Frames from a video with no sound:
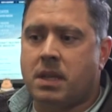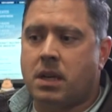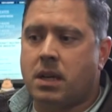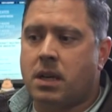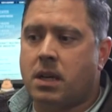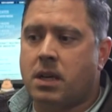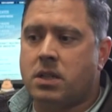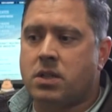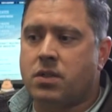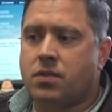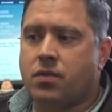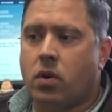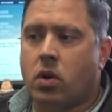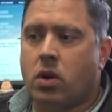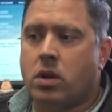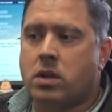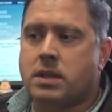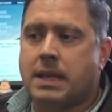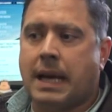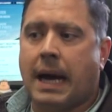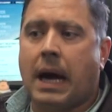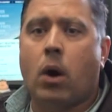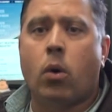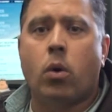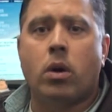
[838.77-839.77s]
as far
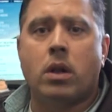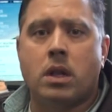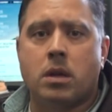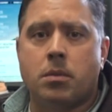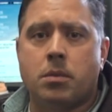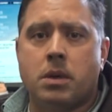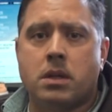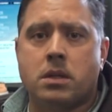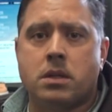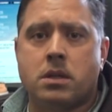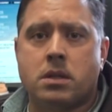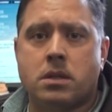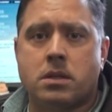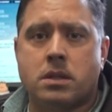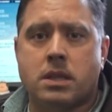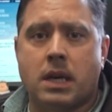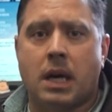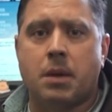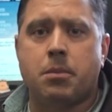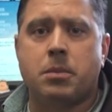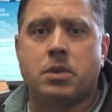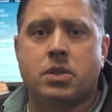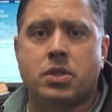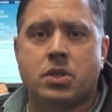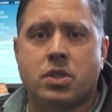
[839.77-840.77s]
as hour limit,
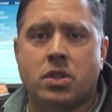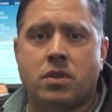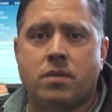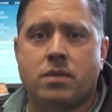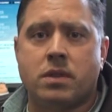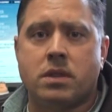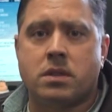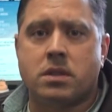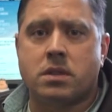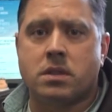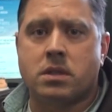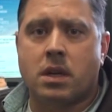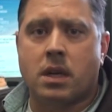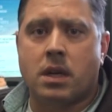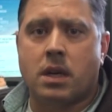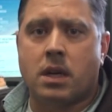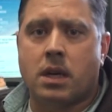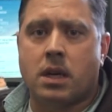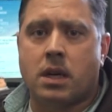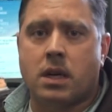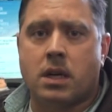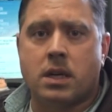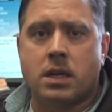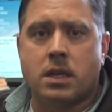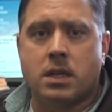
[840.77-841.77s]
time in service,
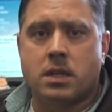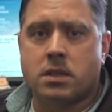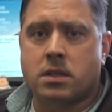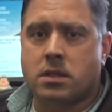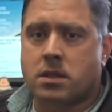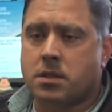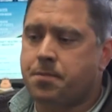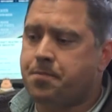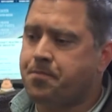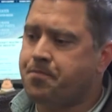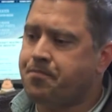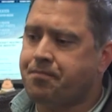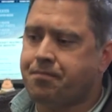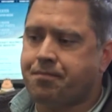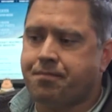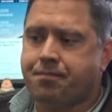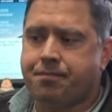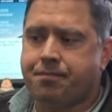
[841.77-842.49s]
is